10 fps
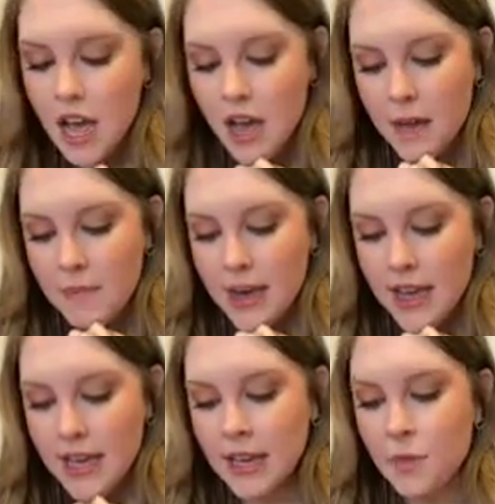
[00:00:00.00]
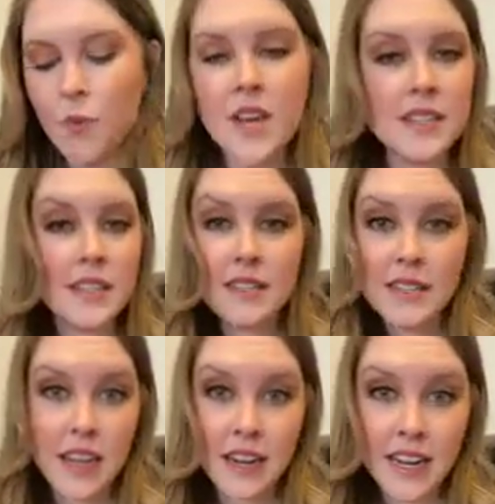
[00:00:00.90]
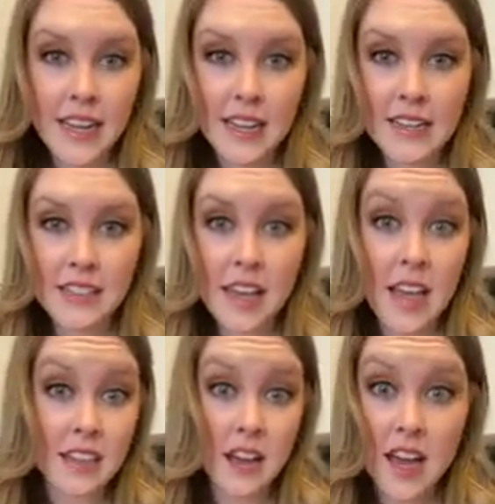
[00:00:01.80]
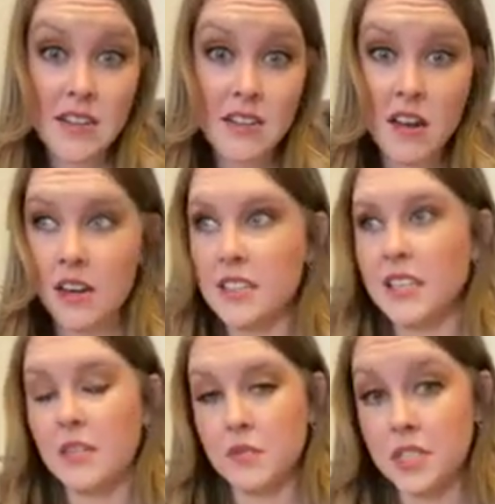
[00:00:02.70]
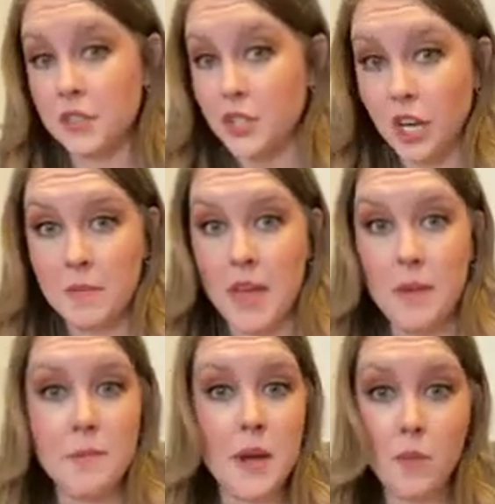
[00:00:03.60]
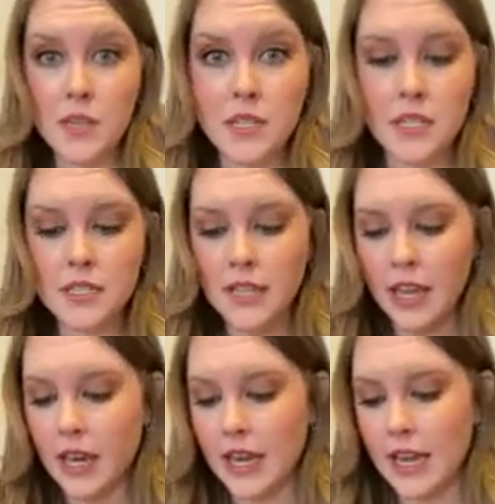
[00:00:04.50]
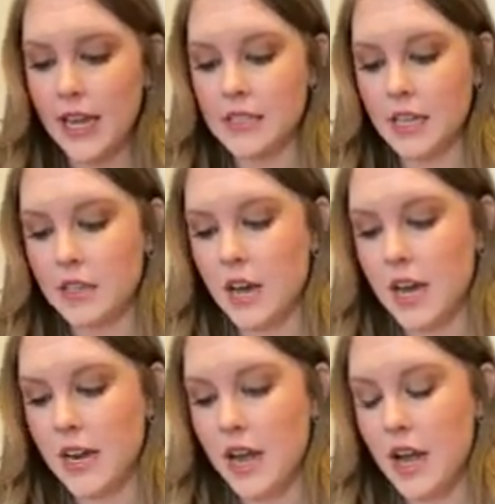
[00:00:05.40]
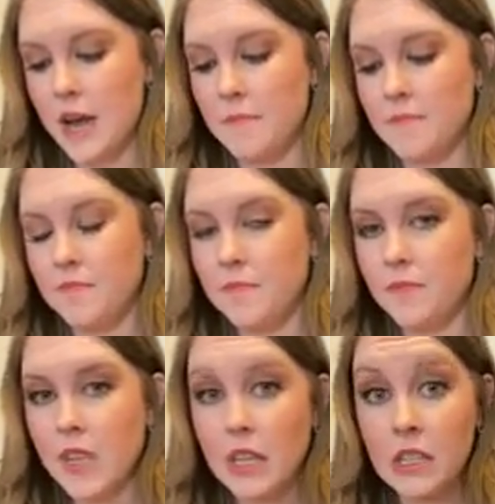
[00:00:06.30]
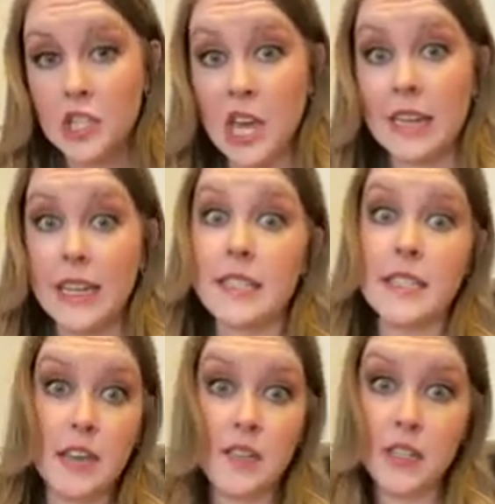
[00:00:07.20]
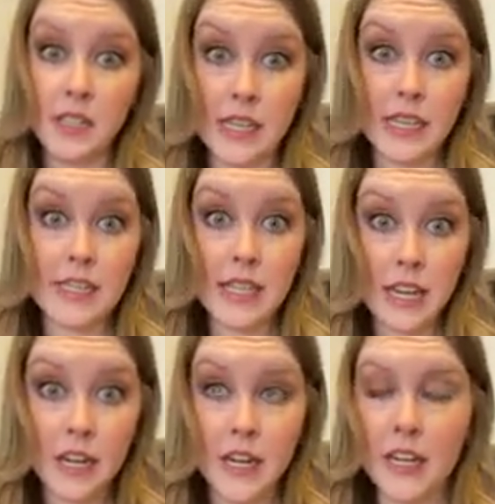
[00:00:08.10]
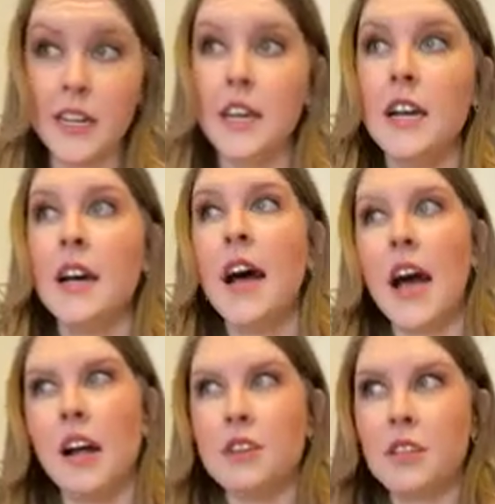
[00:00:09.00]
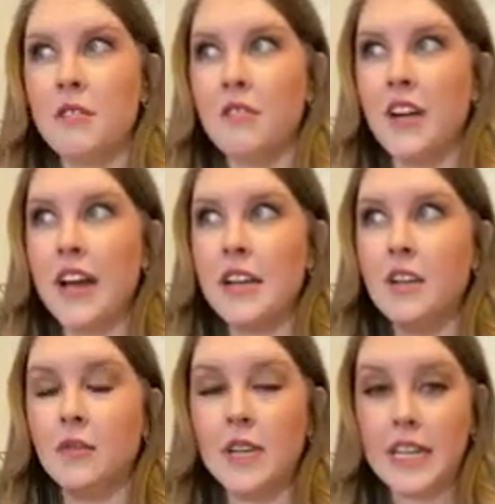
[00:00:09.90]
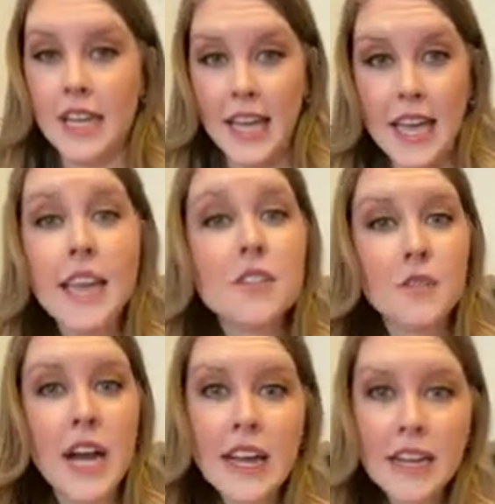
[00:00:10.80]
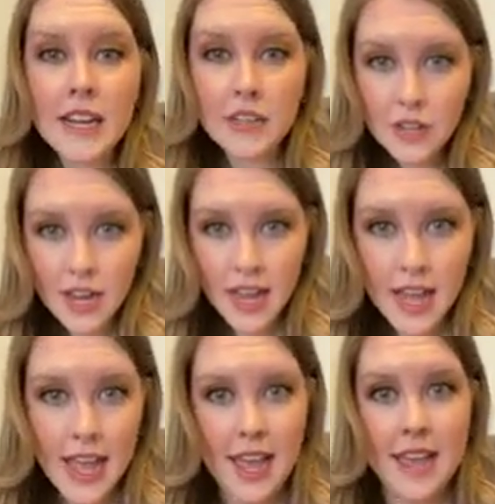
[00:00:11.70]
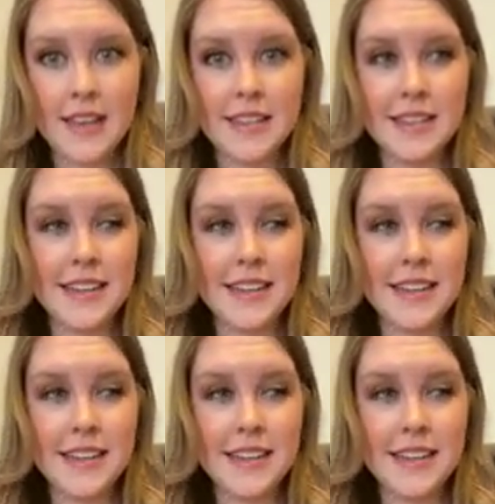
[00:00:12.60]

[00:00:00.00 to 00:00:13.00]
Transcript: but it wasn't as scary as I thought. Honestly, it was disturbing, but it wasn't as scary as I thought. The Shining is definitely scarier. I also have a friend reading it right now, and